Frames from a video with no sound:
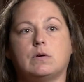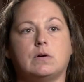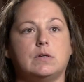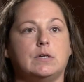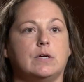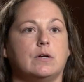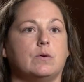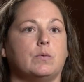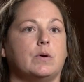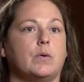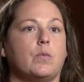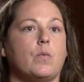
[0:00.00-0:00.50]

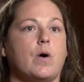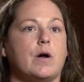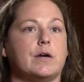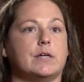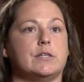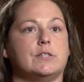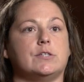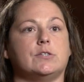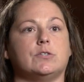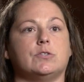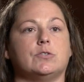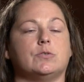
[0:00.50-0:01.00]
we want to
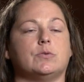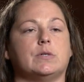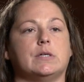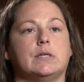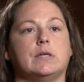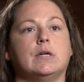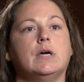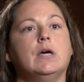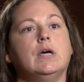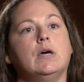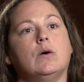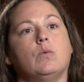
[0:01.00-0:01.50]
do
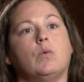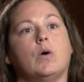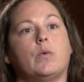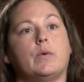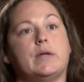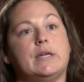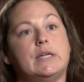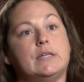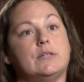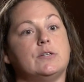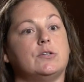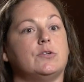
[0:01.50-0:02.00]
and what we
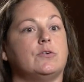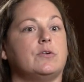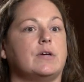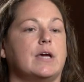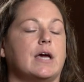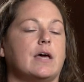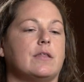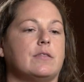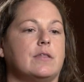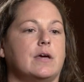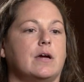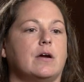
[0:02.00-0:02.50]
need to do to
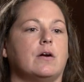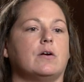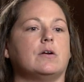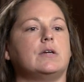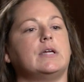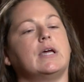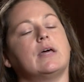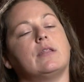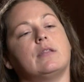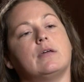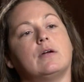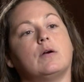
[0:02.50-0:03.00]
get there and
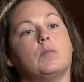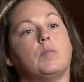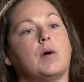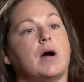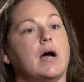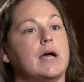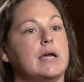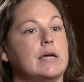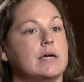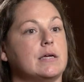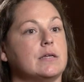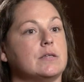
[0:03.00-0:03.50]
get their
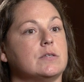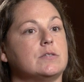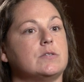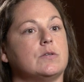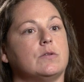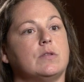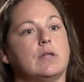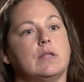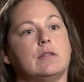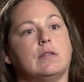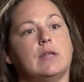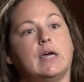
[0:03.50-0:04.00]
buy-in so
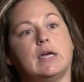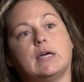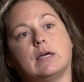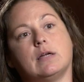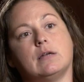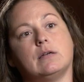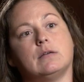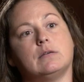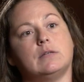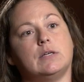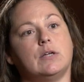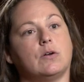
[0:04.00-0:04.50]
then they can,